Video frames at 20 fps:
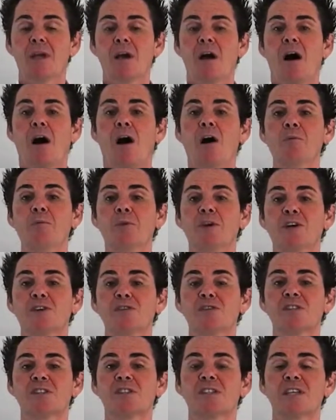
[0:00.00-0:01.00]
I'm going
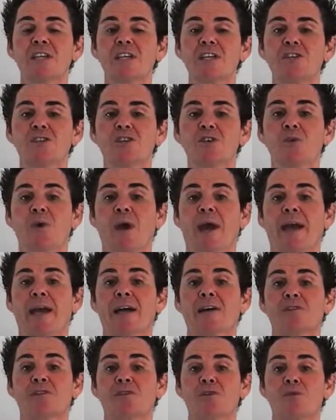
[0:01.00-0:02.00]
to teach you
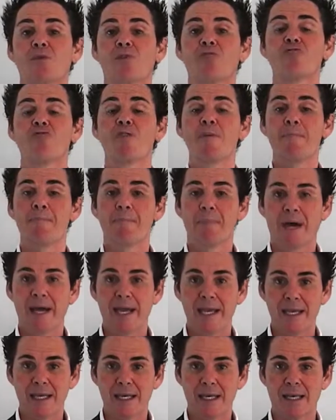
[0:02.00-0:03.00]
how to
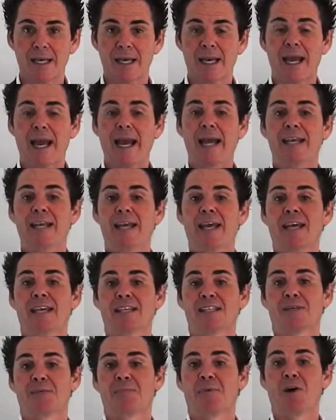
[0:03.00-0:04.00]
remain an
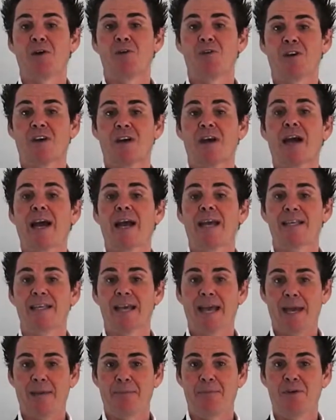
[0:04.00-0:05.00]
ex-smoker and
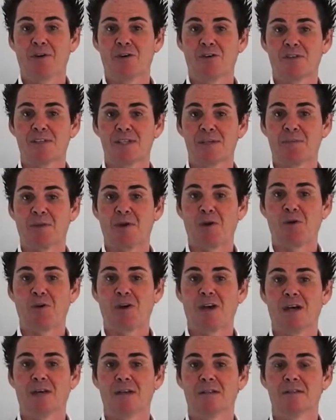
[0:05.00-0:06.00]
happy
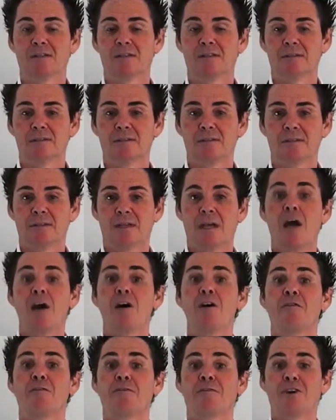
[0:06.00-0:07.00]
non-smoker
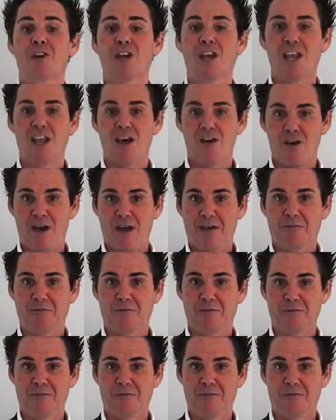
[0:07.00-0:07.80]
for life.